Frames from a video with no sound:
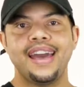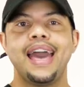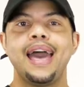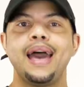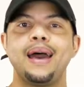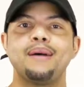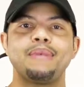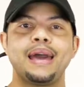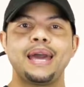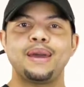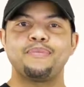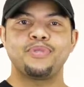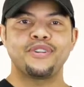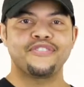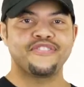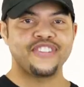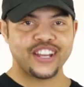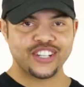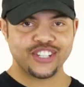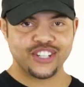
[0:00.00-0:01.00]
am a
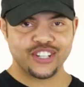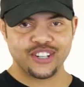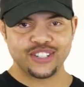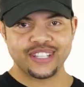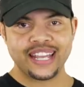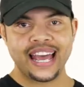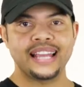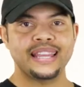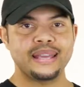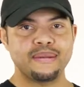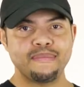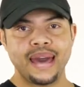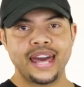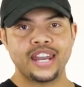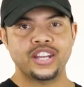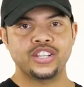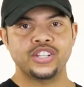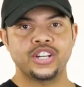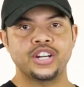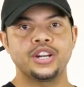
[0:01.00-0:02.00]
professional talent
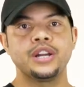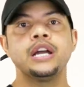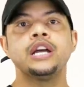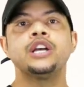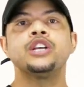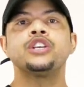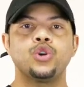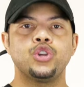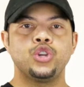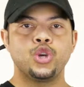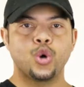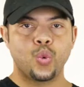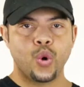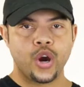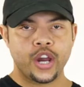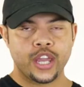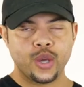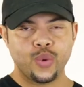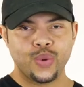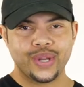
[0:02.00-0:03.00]
manager. You're
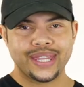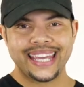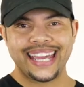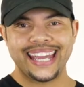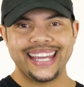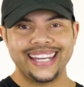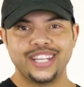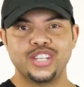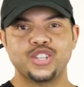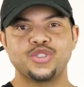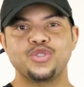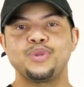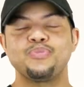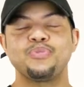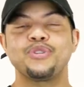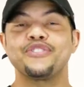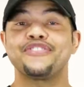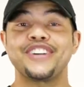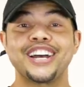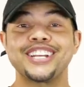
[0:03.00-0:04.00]
working with industry
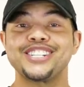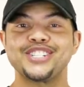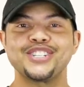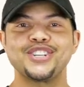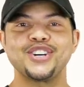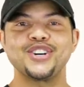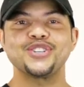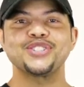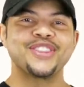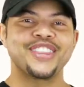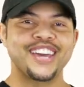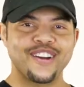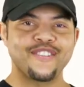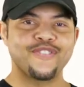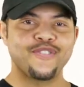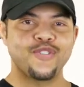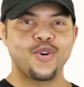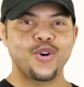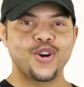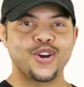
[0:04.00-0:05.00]
professionals,
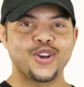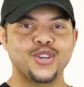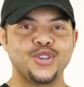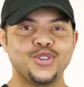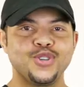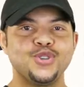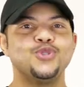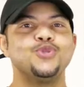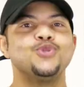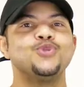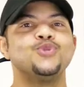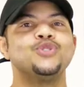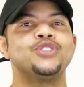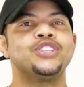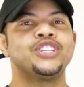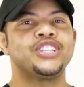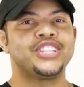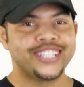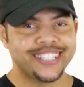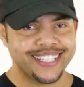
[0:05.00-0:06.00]
therefore you
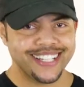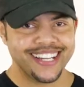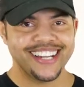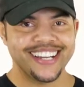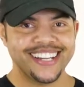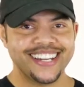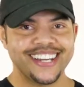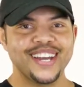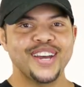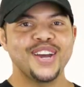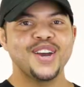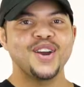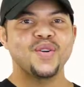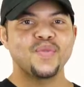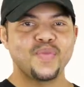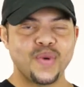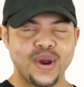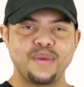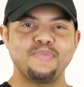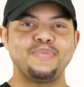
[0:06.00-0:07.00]
should
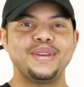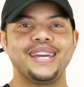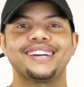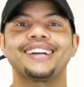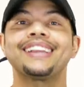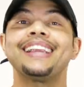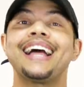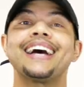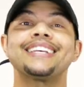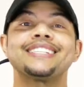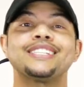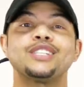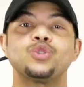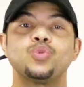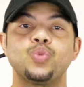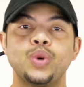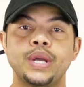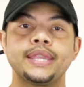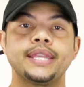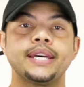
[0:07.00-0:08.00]
want to be in
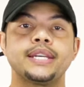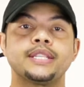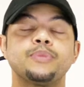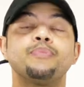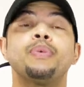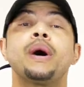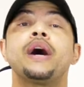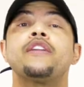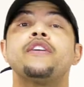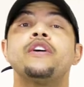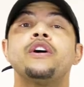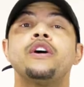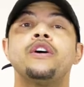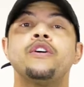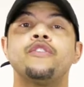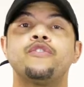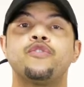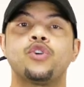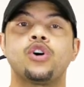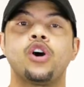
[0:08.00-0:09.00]
classes with us. But
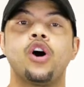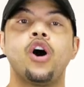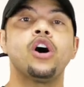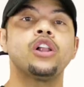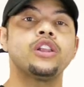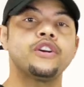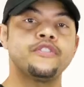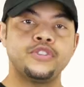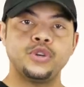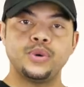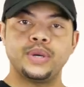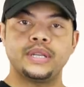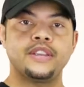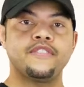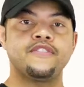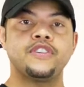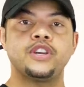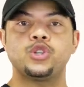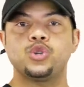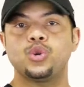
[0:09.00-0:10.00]
for all of you
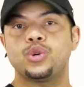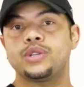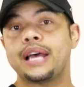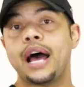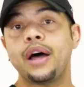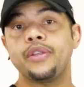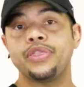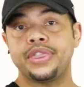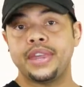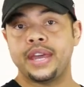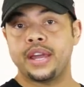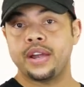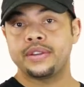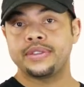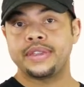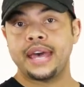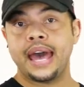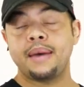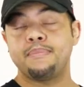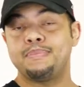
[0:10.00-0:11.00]
individuals out
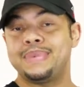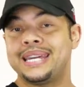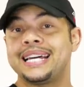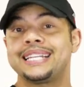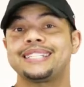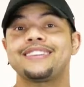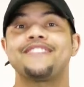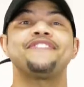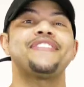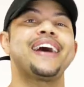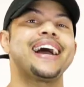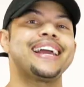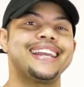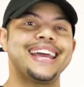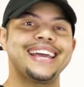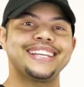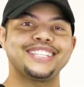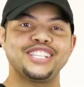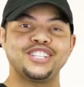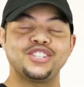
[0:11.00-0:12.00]
there that because of
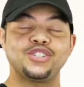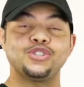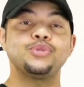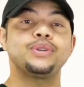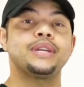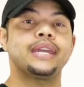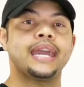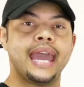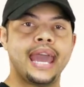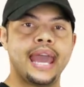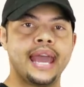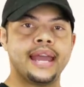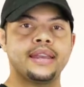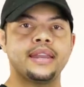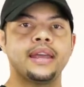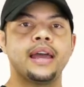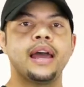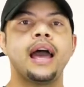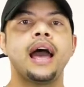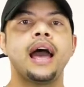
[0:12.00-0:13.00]
finances you can't,